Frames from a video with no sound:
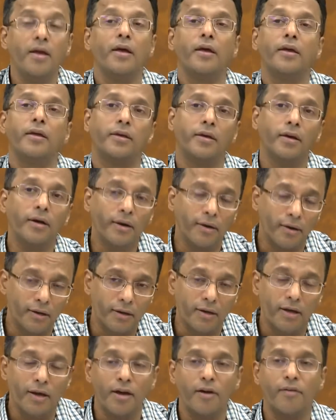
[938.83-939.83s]

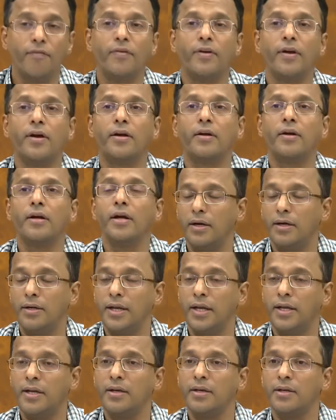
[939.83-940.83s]
Here we are
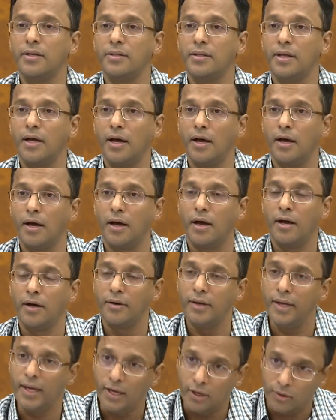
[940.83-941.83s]
taking a
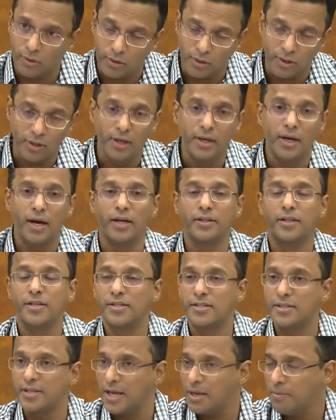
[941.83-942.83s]
relook at the
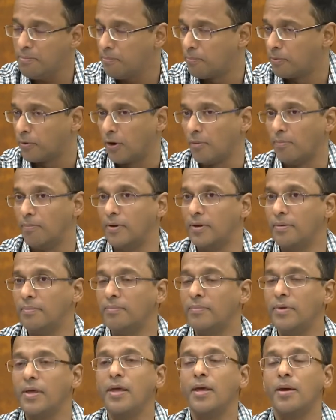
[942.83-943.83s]
same
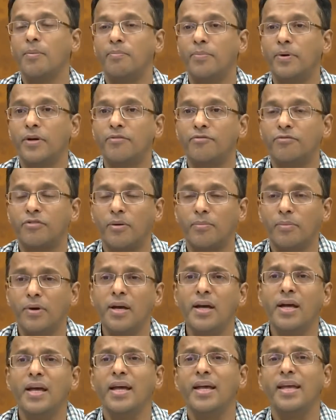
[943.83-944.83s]
problem but from
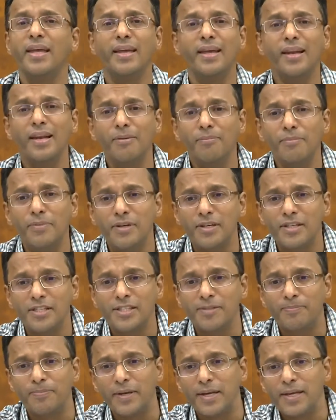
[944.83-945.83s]
a Hilbert
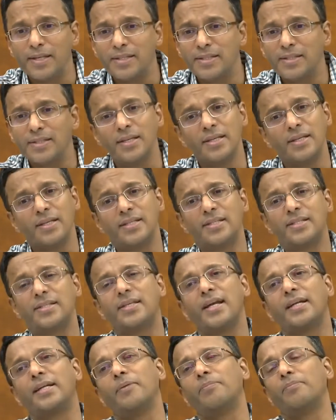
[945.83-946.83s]
space
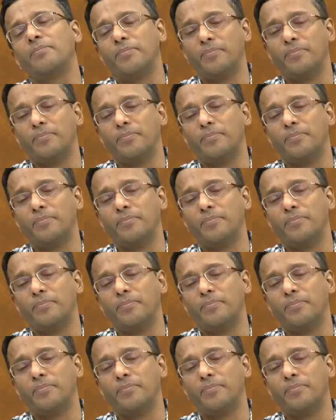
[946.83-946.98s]
setup.